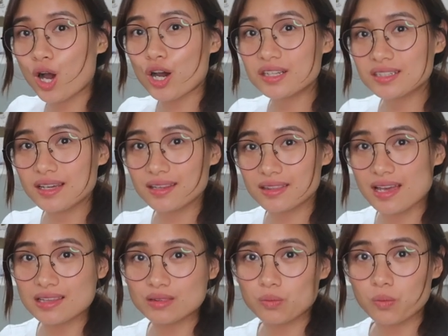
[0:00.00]
on
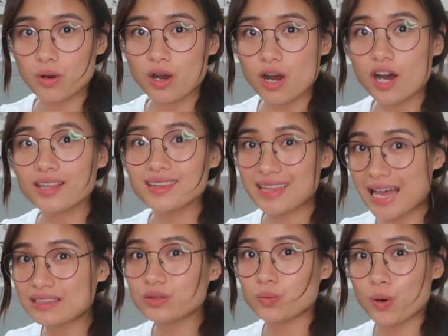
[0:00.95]
that on
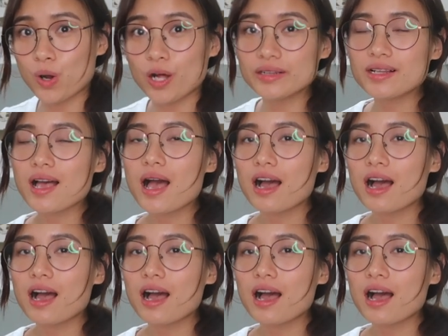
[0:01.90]
that wall.